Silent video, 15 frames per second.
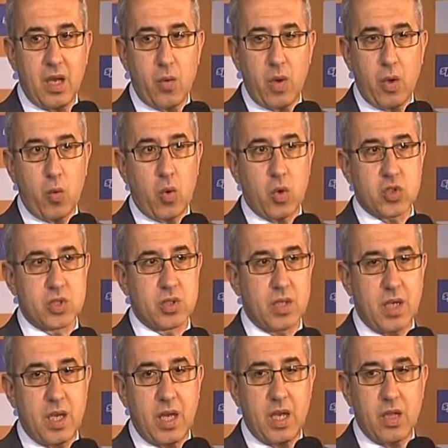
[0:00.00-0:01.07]
we wish
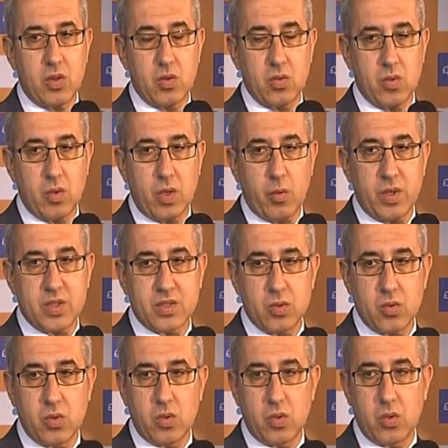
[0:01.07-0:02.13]

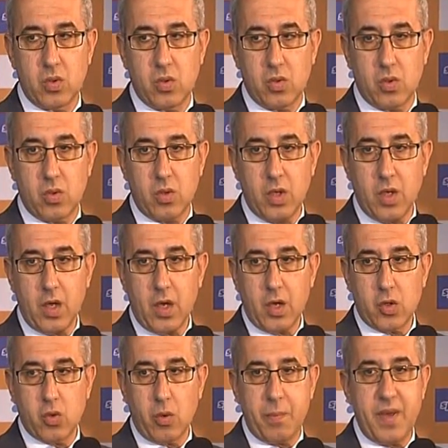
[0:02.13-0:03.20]
to
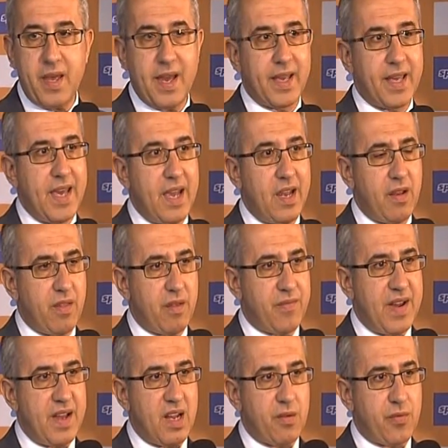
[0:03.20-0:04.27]
be again in the
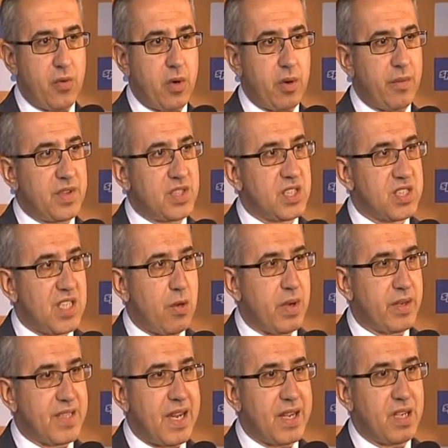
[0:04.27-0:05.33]
Final Four. This is
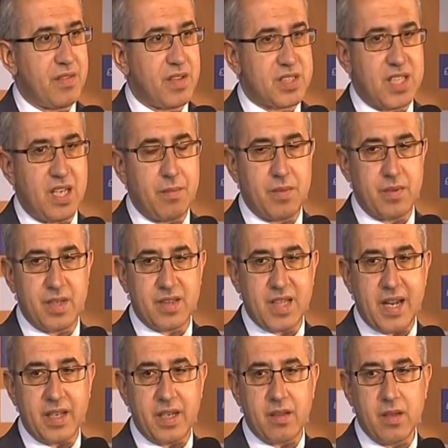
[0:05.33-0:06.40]
our target, the same as the
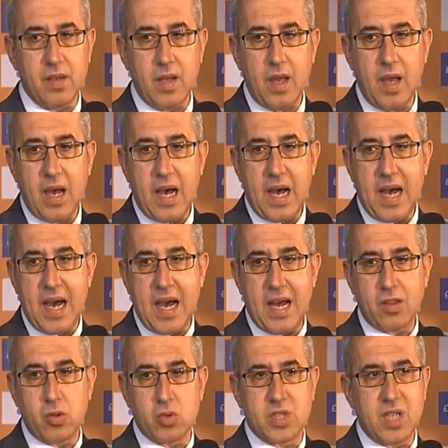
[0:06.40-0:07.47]
target.
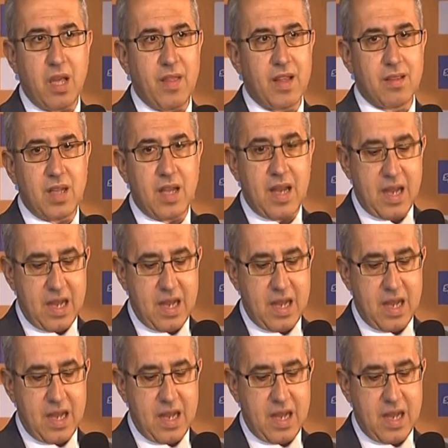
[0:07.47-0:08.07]
To say that